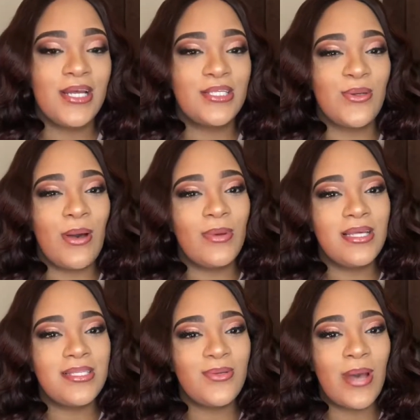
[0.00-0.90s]
So I
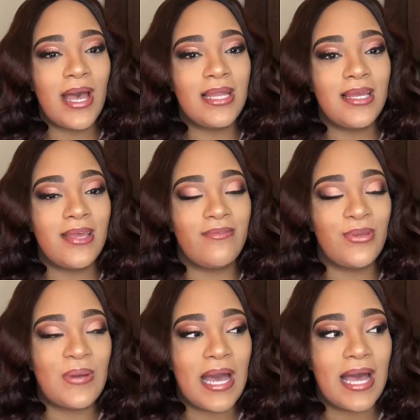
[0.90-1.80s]
wanted to kind of give
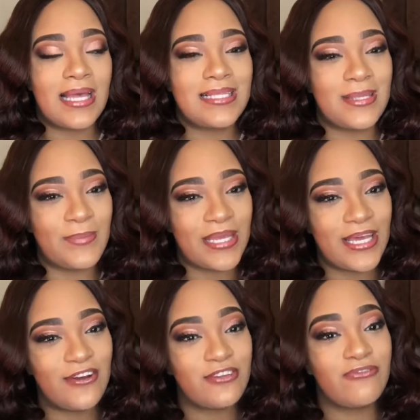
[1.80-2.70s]
you guys some
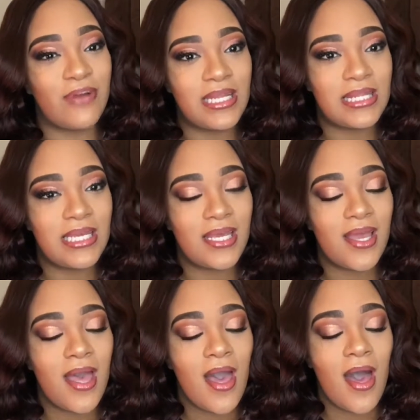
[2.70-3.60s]
beginner
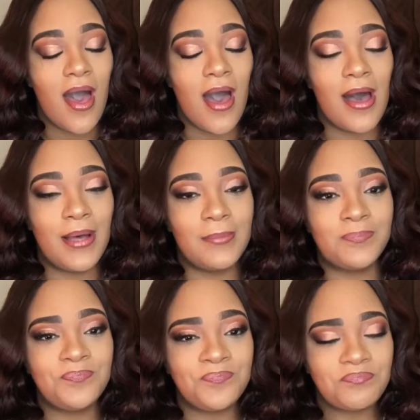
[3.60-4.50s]
friendly
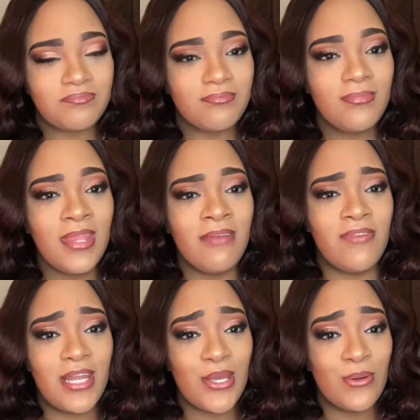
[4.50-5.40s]

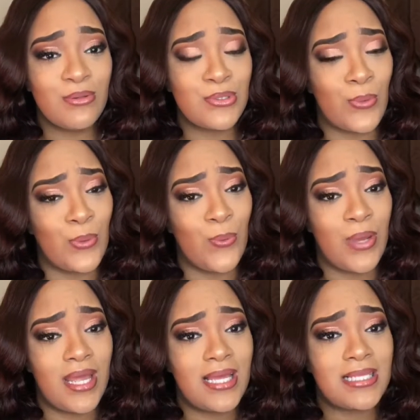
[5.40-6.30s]
videos on
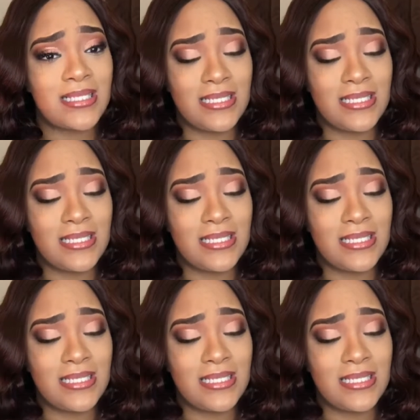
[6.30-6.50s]
wigs.